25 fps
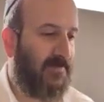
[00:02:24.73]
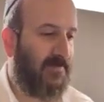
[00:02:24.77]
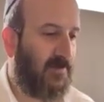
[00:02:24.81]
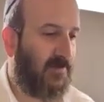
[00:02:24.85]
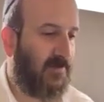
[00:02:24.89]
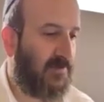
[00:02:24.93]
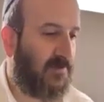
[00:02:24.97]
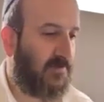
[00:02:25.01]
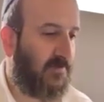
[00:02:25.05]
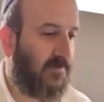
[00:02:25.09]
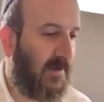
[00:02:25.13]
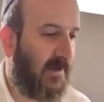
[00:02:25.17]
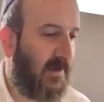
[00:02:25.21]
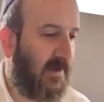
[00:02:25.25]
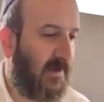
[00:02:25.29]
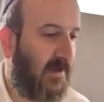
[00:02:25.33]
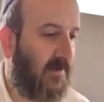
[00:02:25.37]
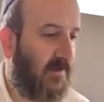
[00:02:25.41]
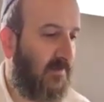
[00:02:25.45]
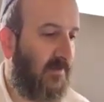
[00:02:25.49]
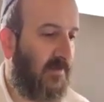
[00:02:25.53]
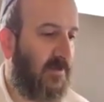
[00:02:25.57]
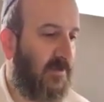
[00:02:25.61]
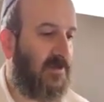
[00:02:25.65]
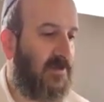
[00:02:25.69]
so to
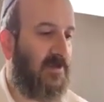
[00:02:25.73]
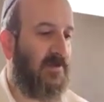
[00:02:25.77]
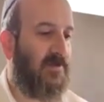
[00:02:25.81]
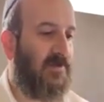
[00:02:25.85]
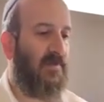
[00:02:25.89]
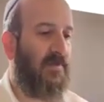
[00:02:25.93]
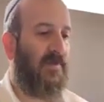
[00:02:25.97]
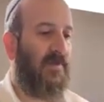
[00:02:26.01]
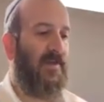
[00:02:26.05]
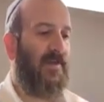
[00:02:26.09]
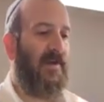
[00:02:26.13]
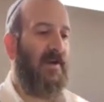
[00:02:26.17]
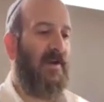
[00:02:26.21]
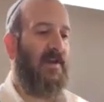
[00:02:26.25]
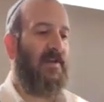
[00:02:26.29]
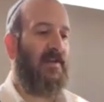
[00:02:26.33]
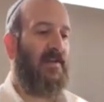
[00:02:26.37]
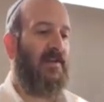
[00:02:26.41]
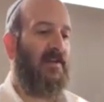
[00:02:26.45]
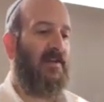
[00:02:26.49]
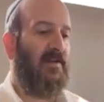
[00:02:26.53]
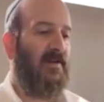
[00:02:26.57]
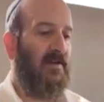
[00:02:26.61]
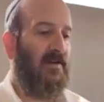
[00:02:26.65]
speak, which is within it,